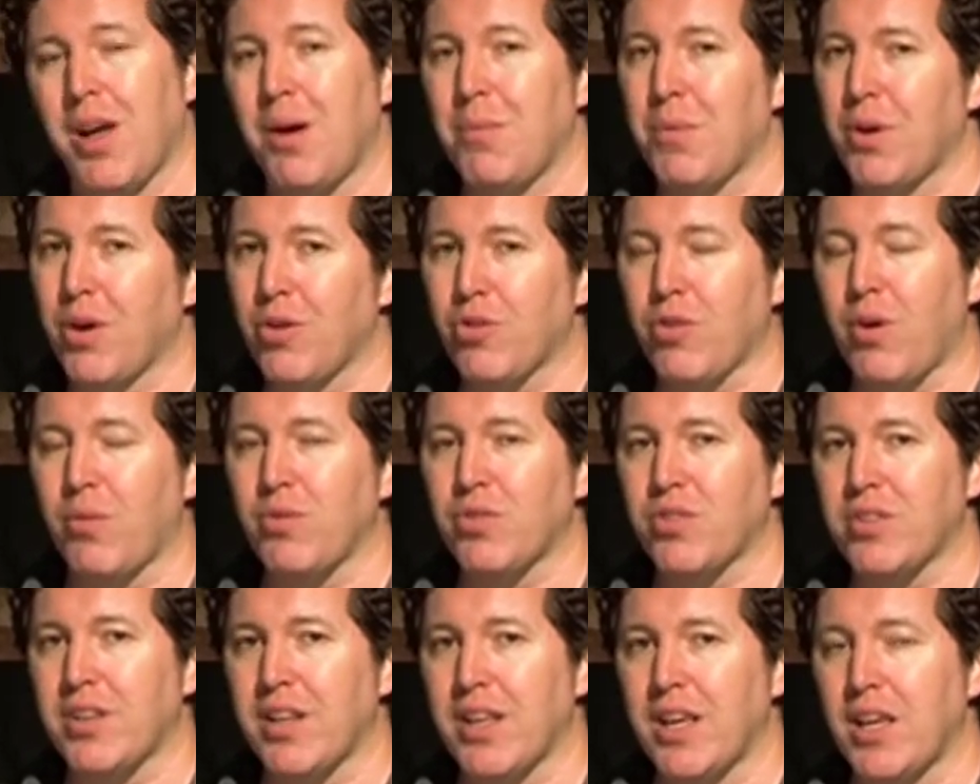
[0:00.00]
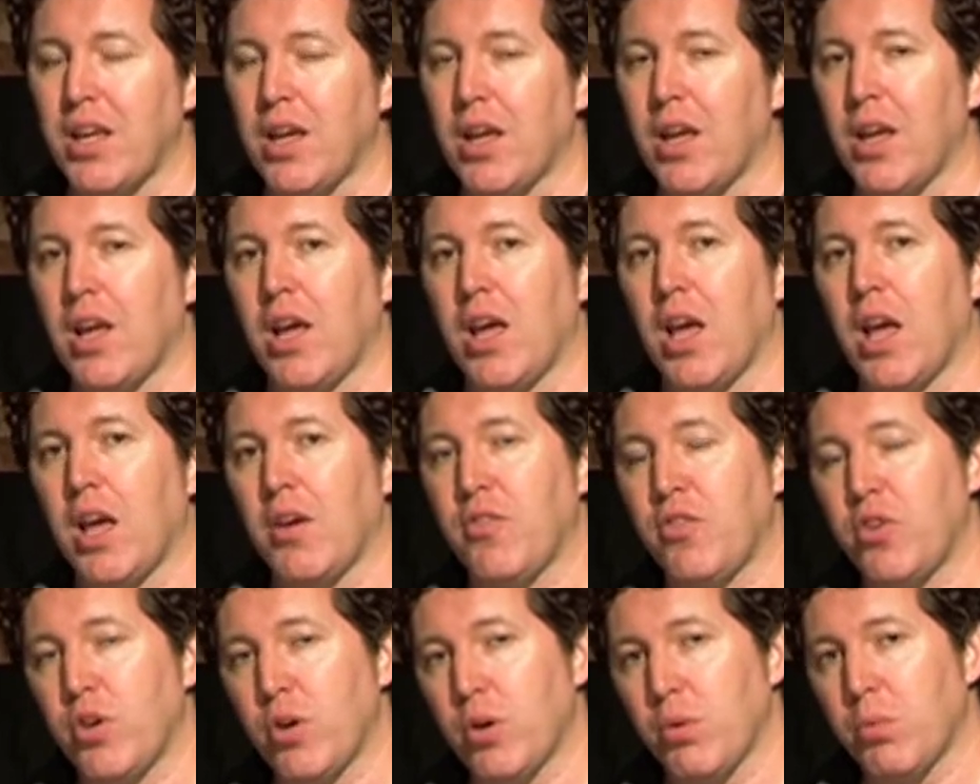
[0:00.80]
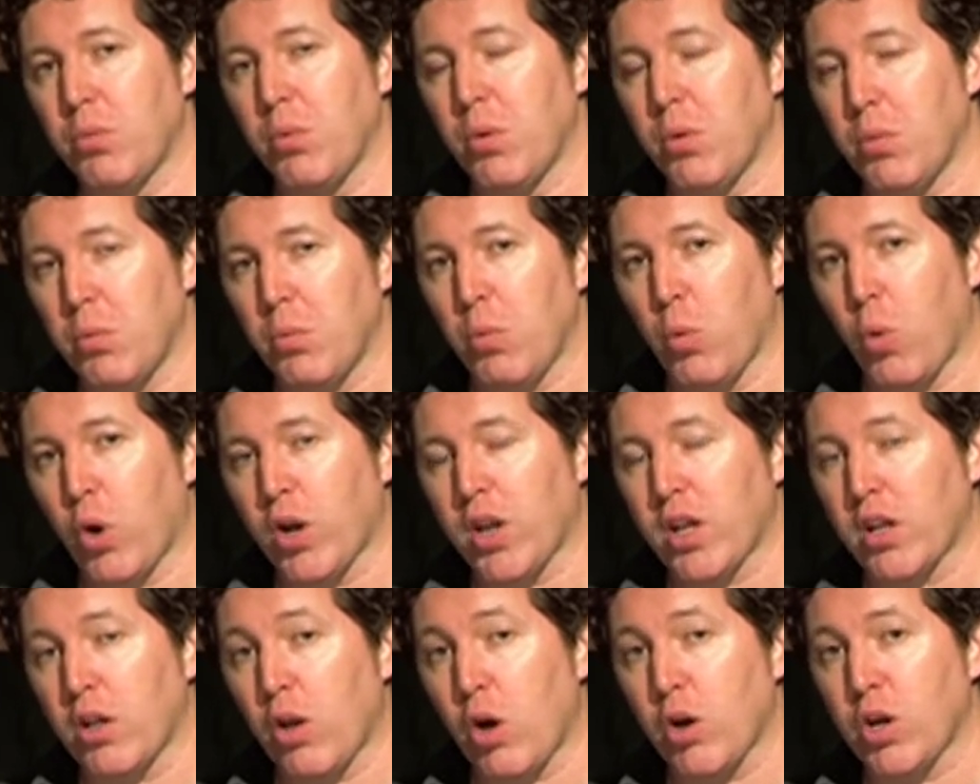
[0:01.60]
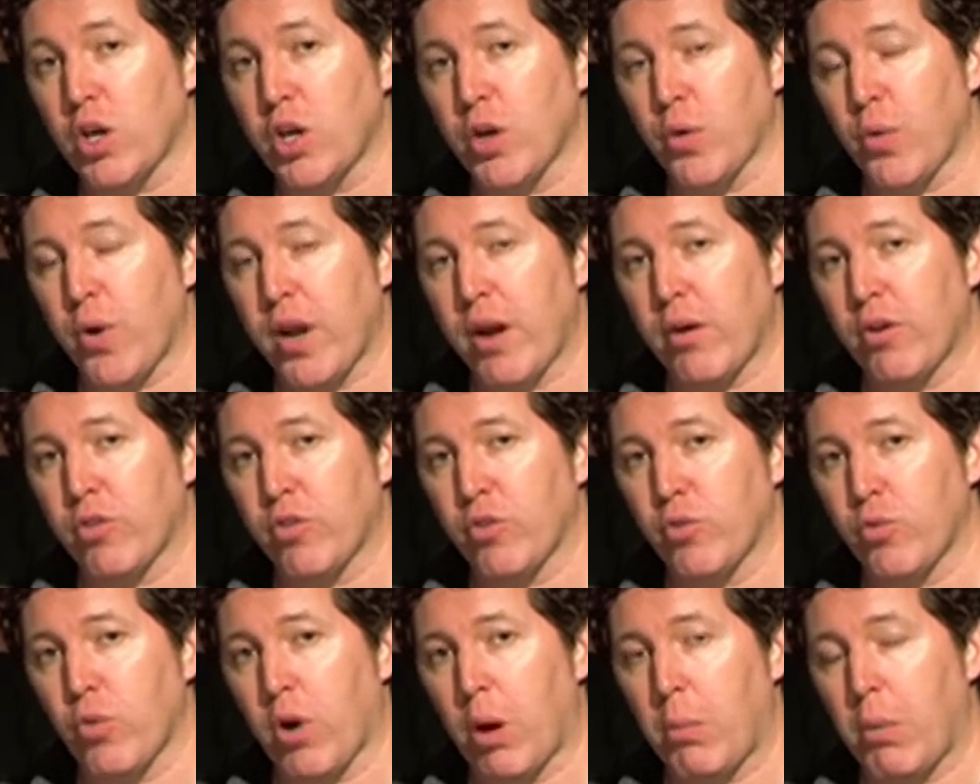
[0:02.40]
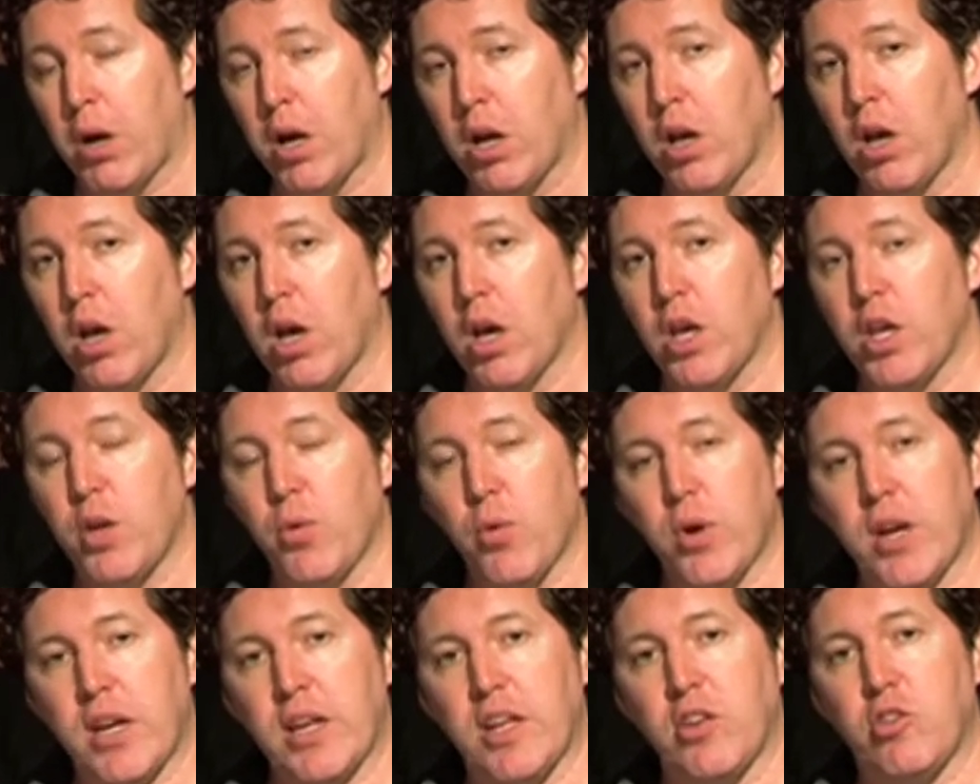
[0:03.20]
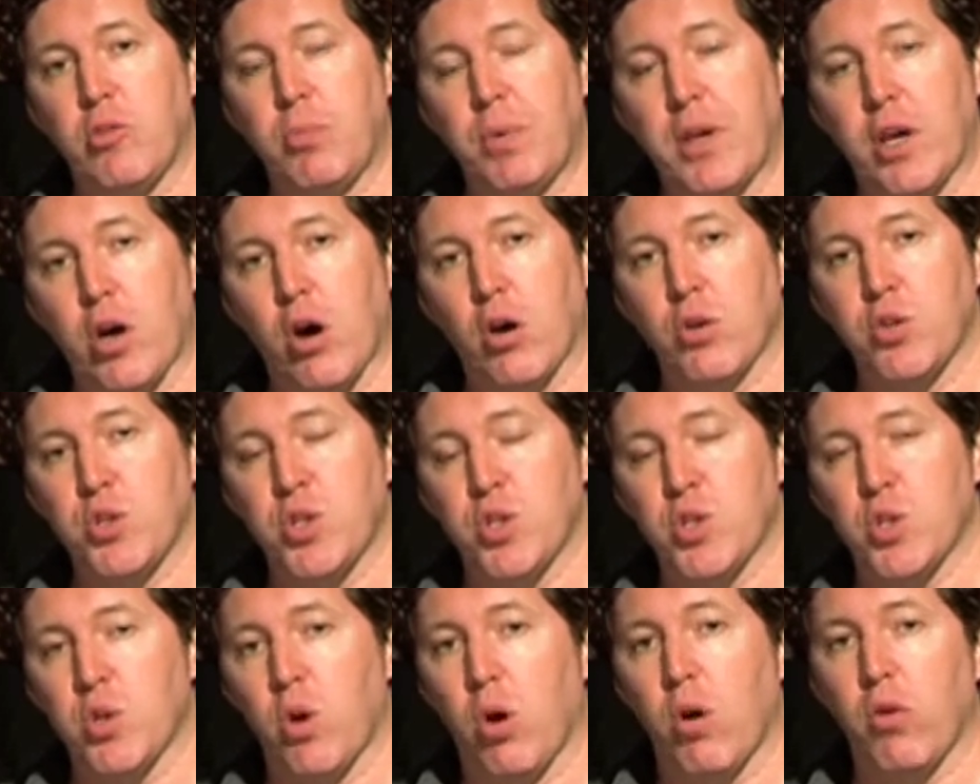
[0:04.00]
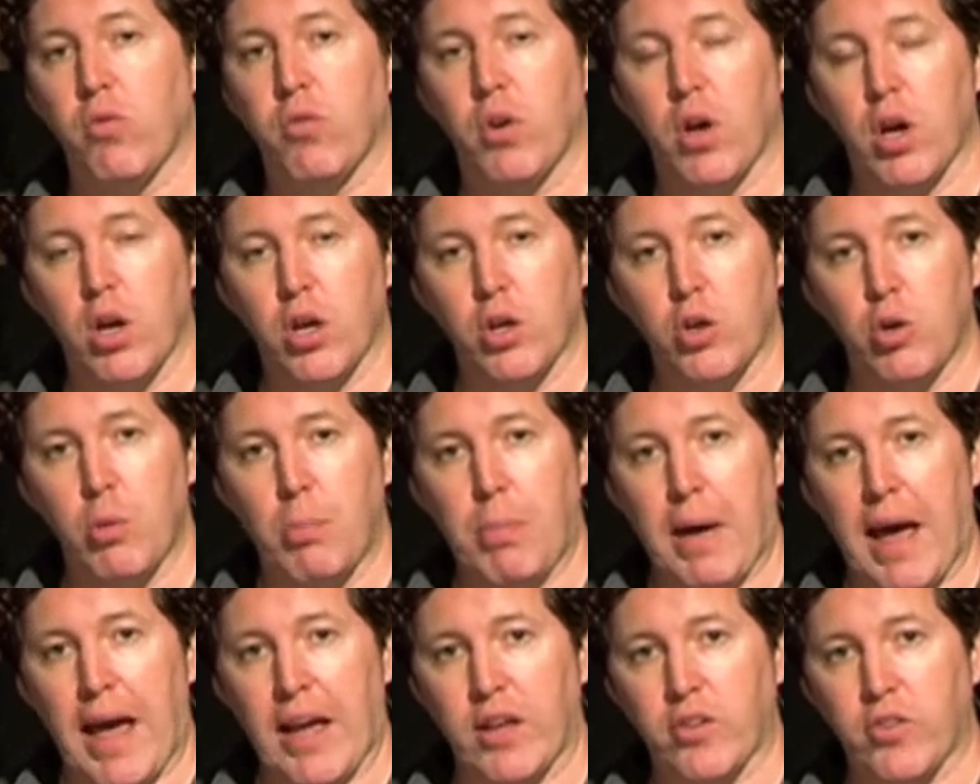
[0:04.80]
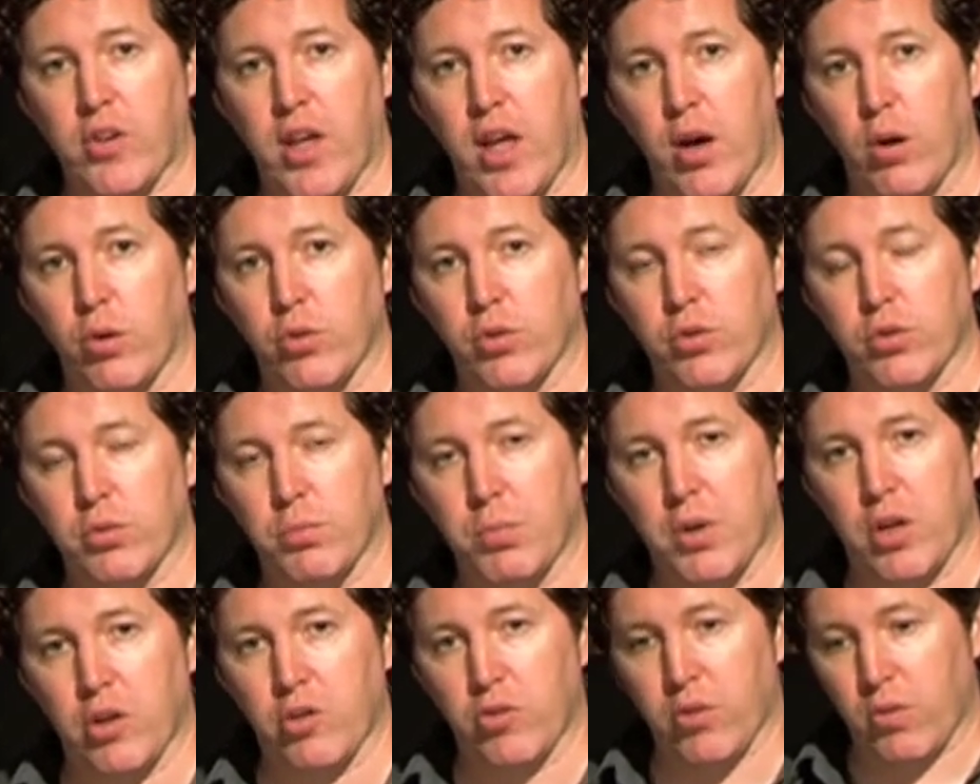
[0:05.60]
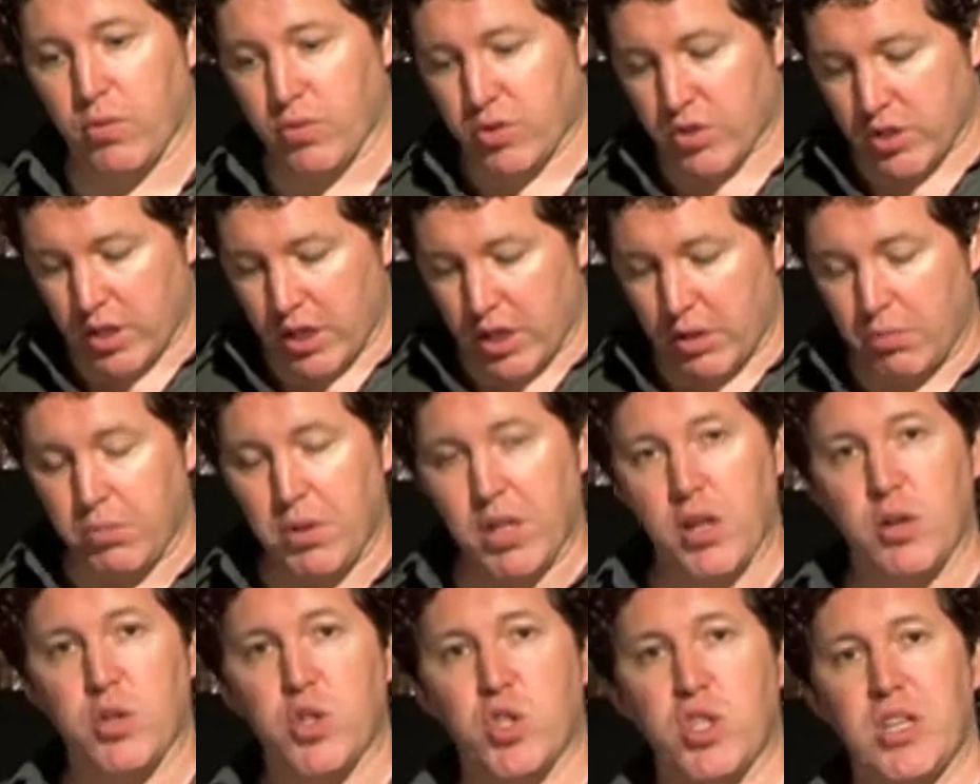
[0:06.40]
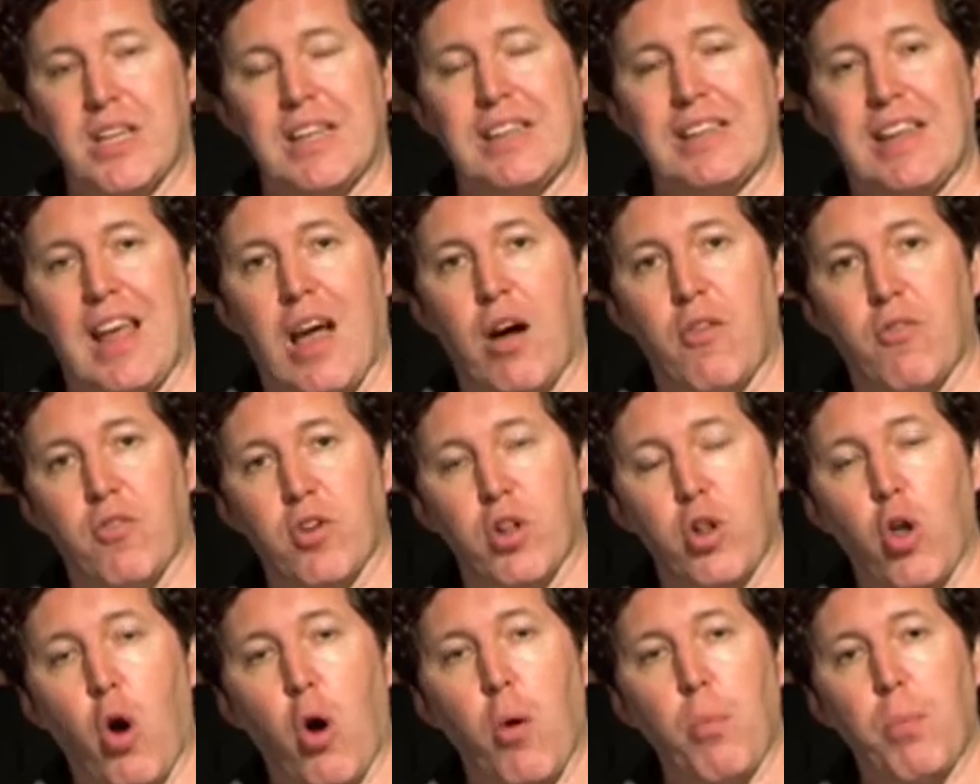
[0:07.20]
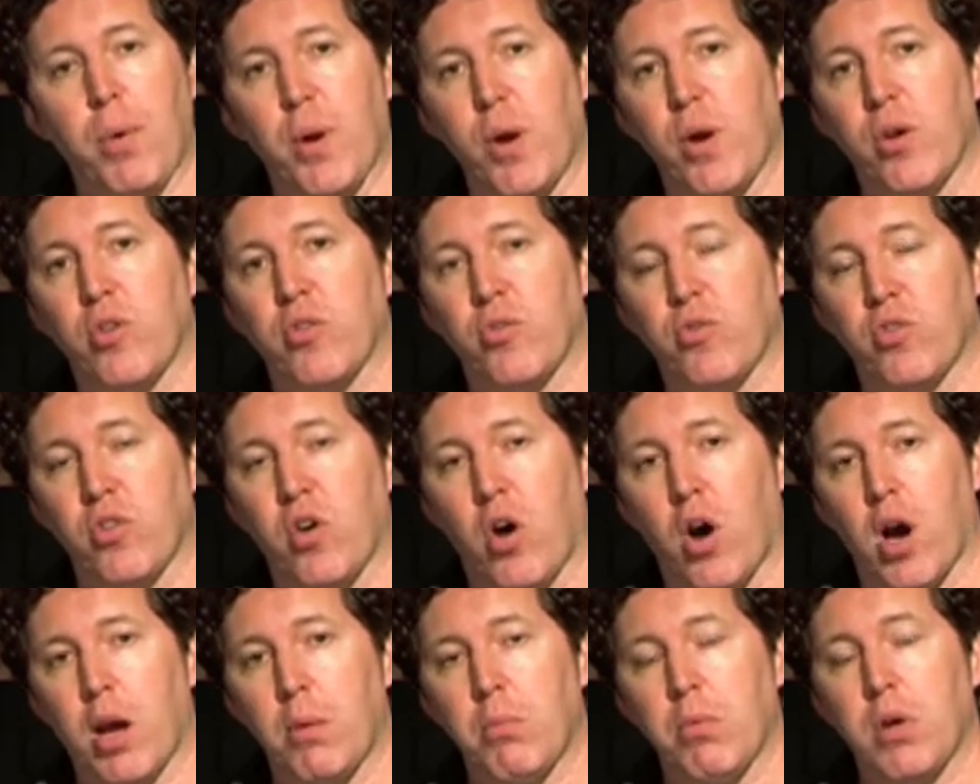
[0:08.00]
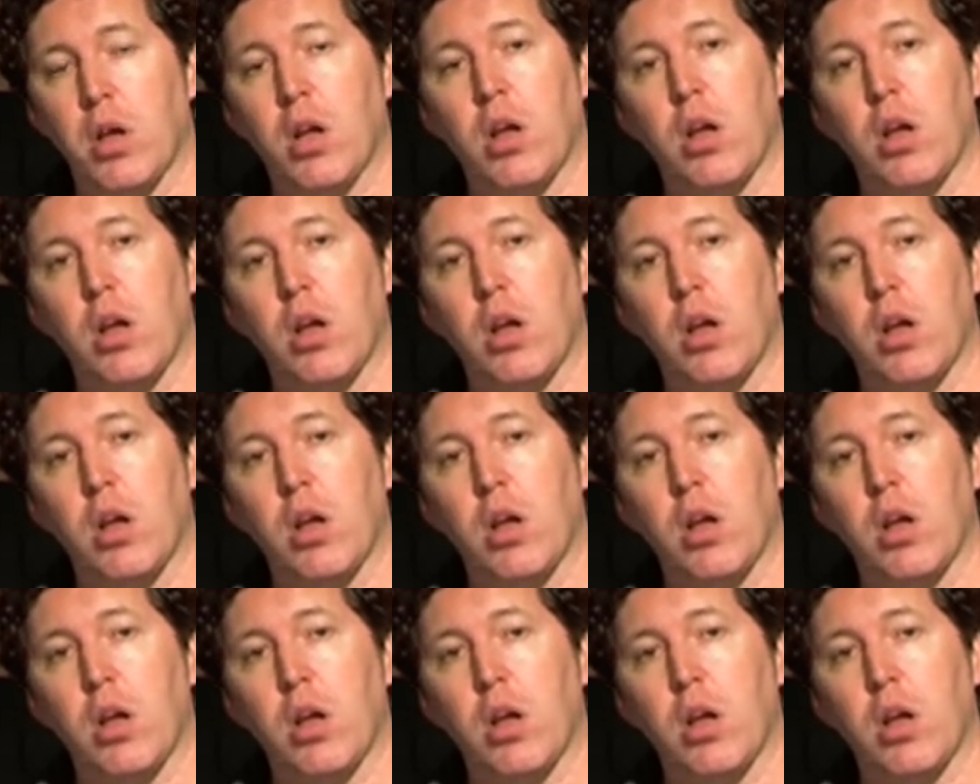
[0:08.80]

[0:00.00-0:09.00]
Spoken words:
Because obviously, if you want a long career as a drummer, you really need to be conscious of your back's health, because obviously, sitting down for long periods of time